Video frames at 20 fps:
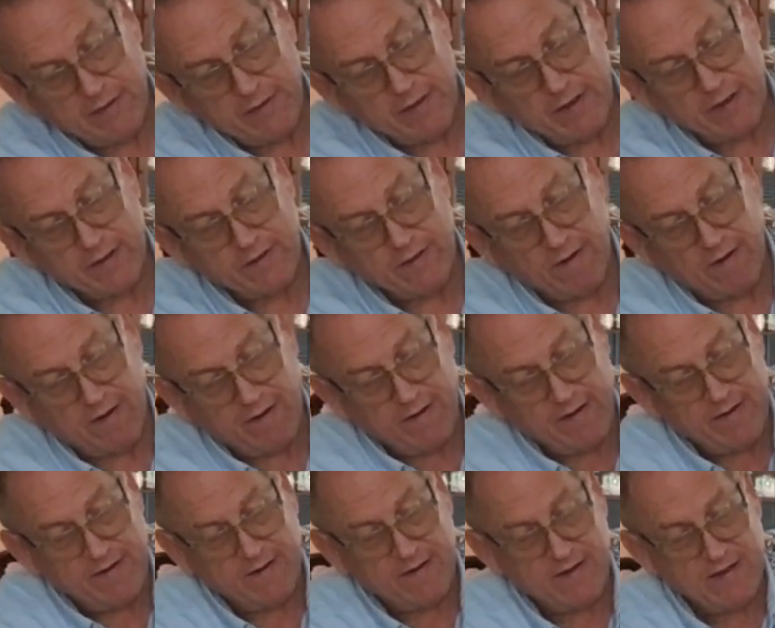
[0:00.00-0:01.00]
the guitar
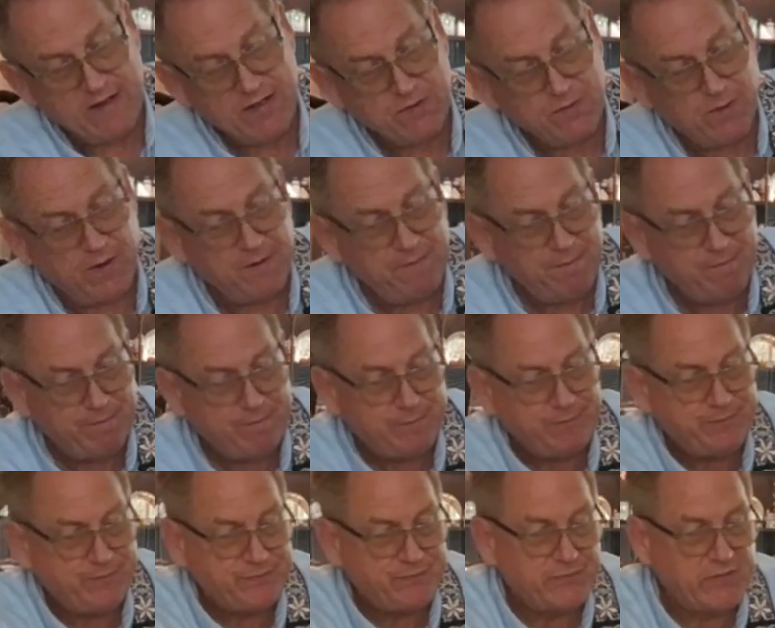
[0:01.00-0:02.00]
into this one,
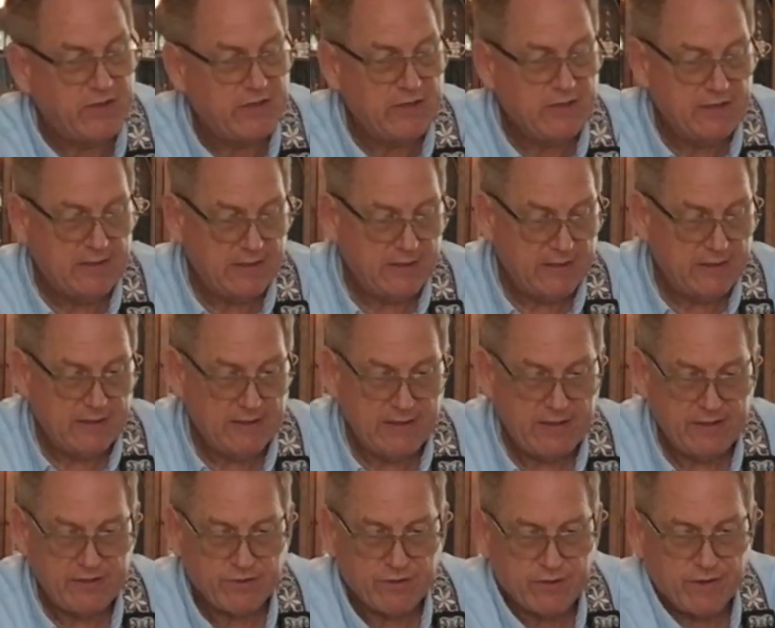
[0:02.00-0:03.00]

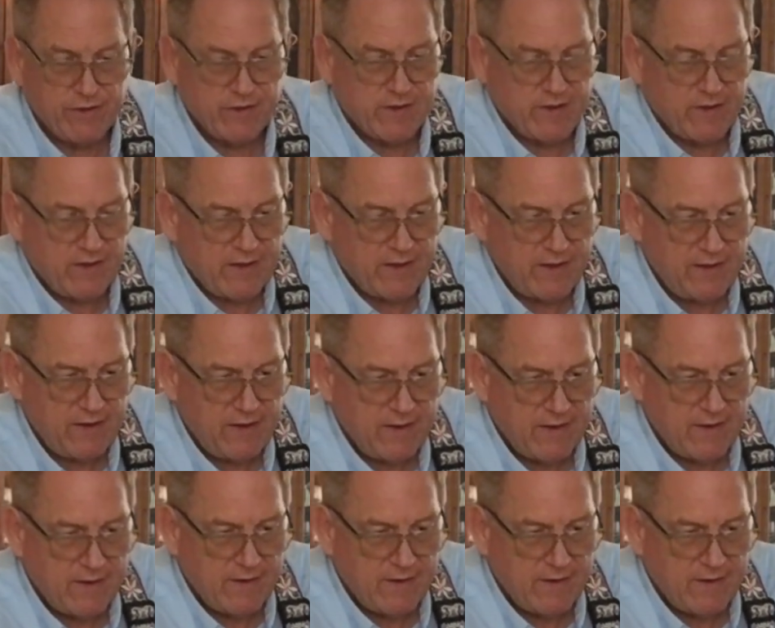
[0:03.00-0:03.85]
turn it on,